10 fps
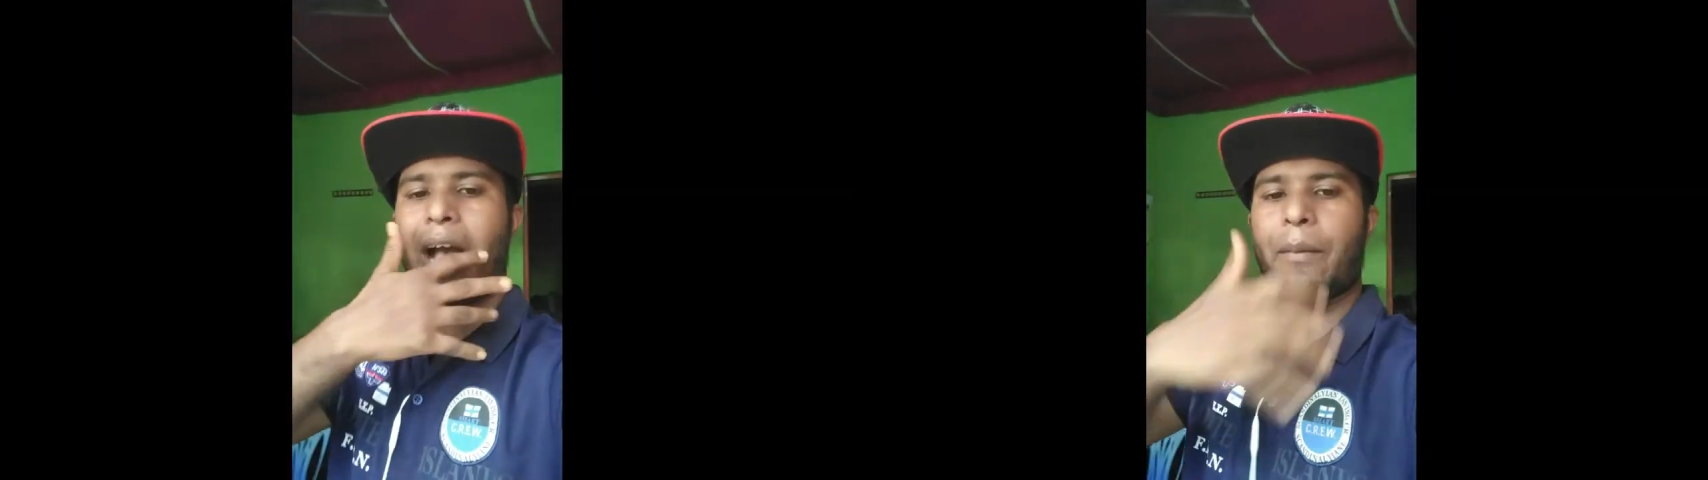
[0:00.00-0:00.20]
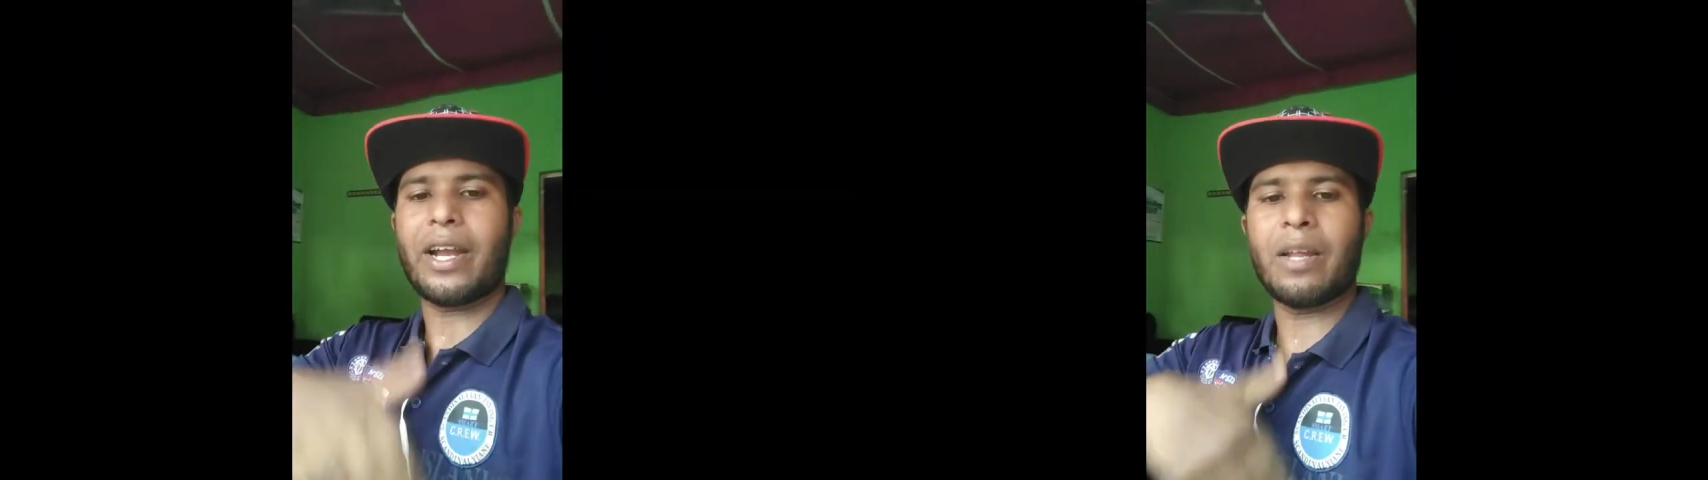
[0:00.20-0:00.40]

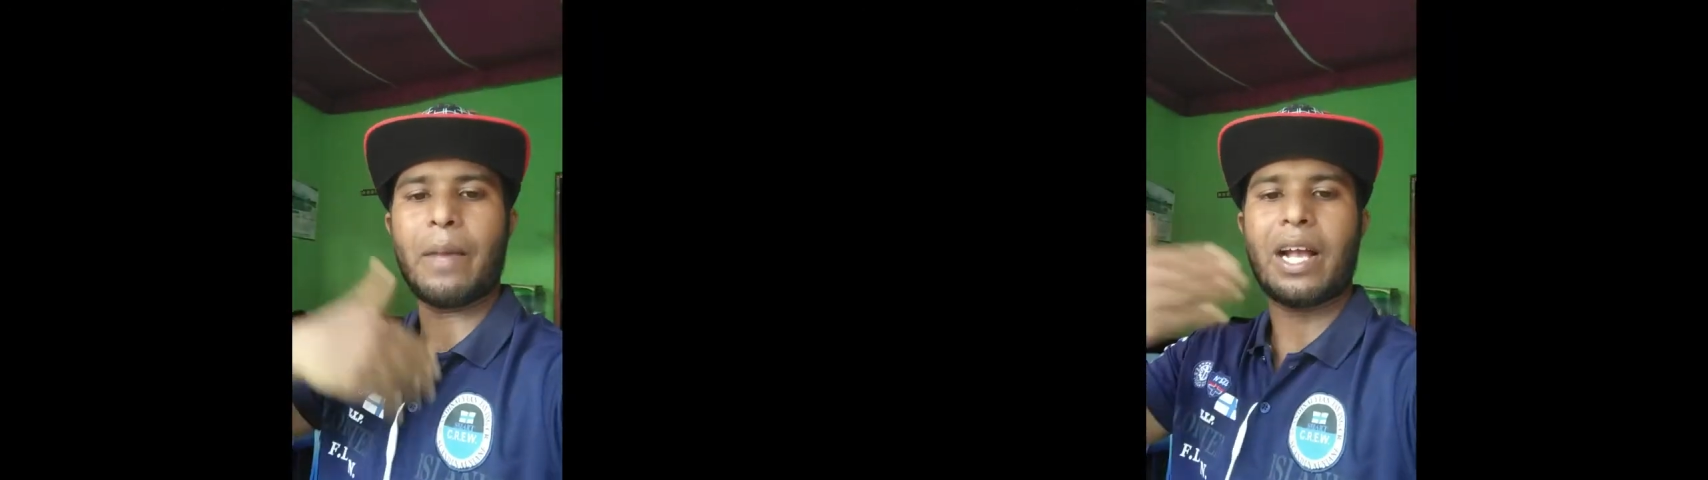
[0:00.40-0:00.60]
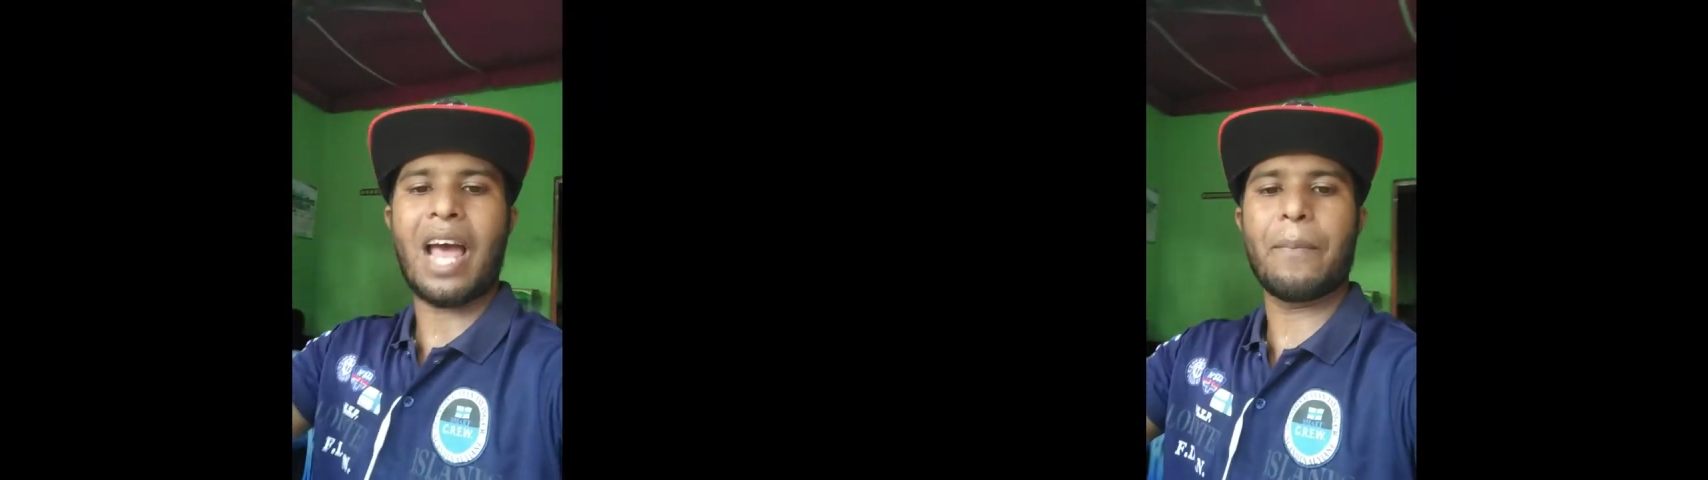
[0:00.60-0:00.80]
i'm
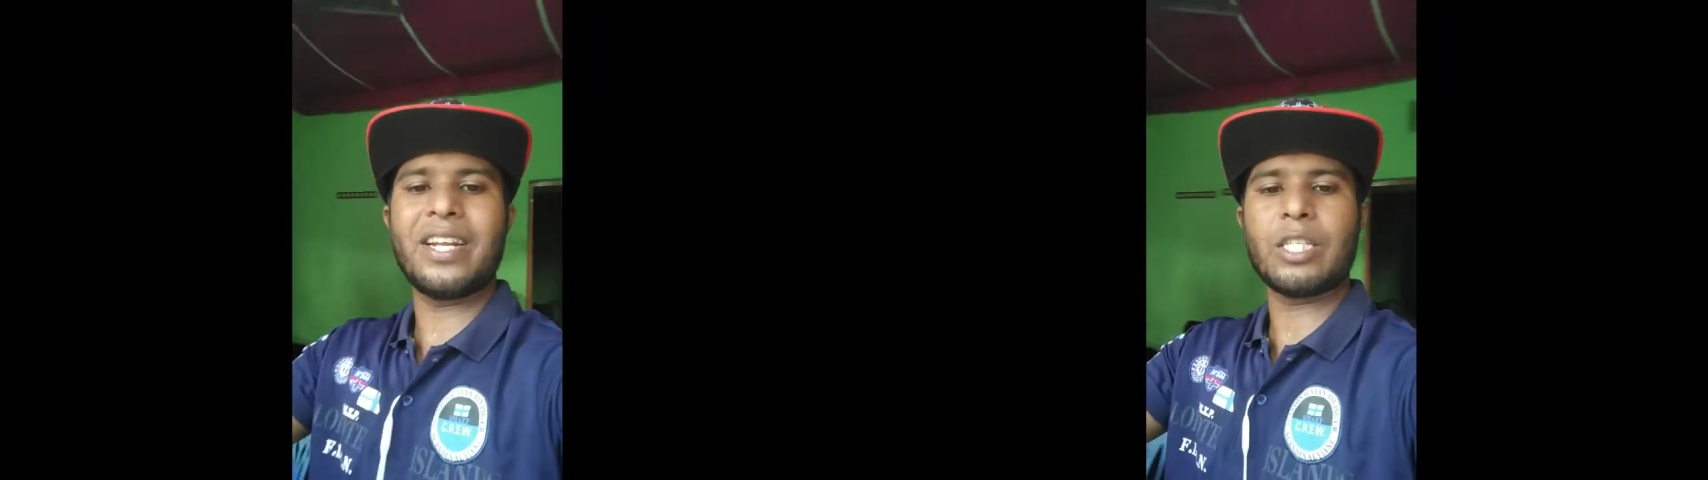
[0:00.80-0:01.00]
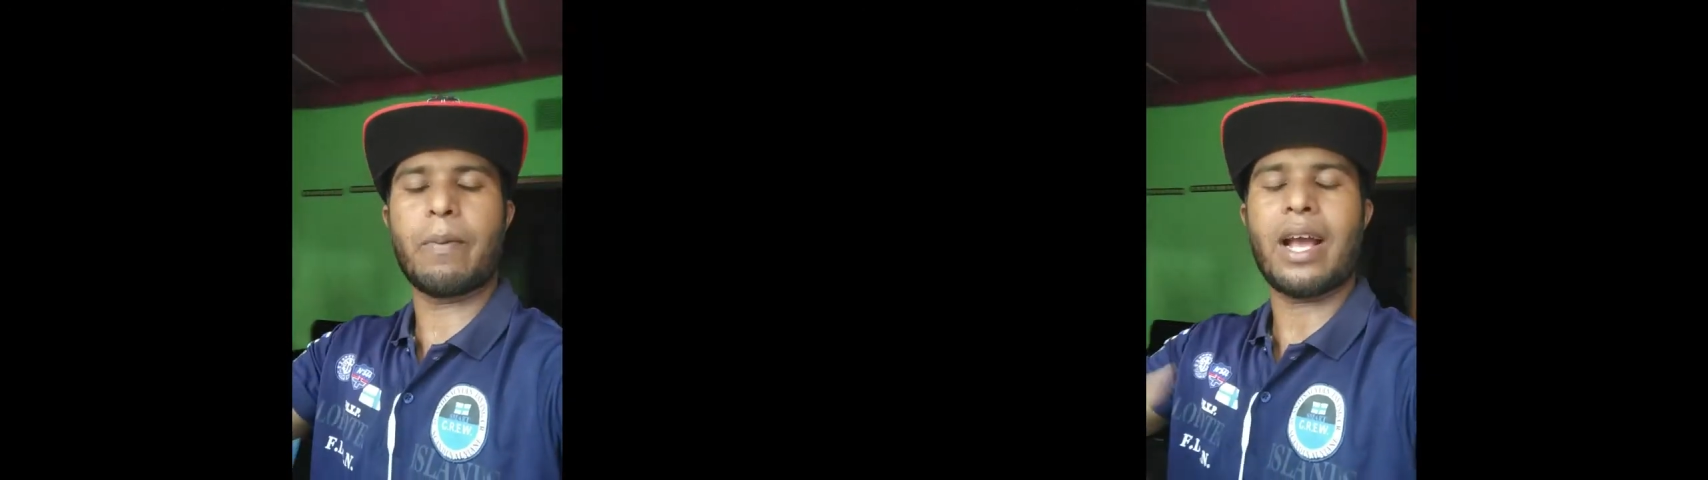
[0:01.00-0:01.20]
getting my
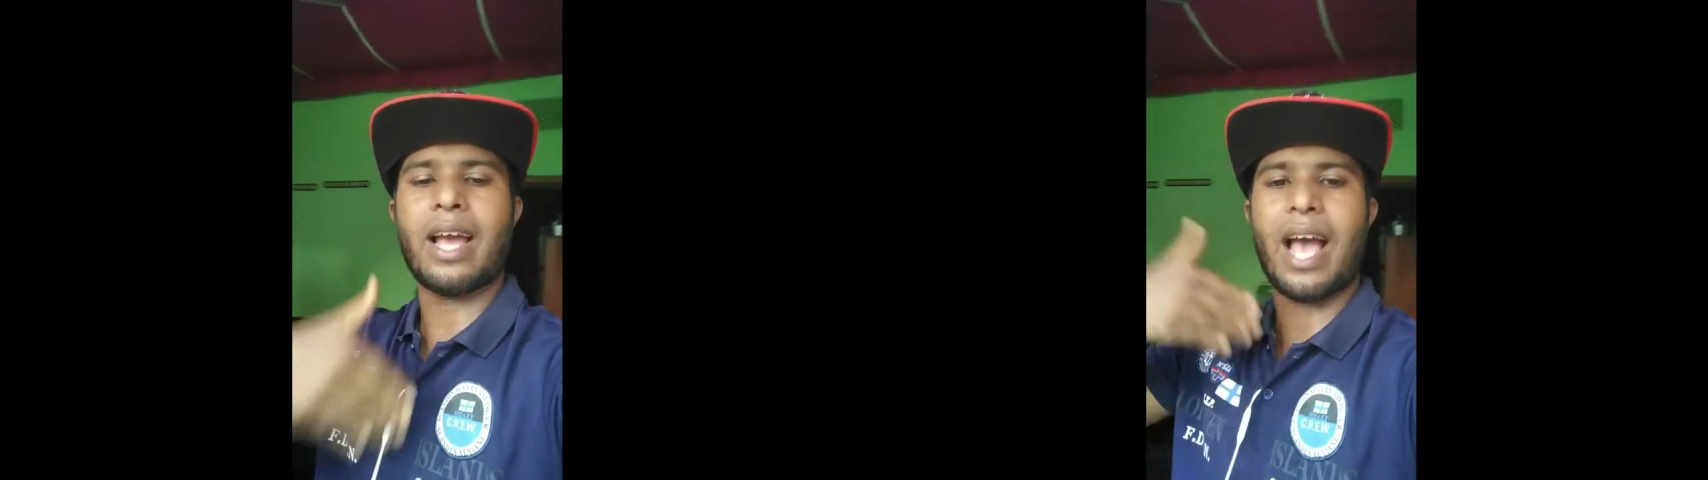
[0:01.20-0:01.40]
confidence back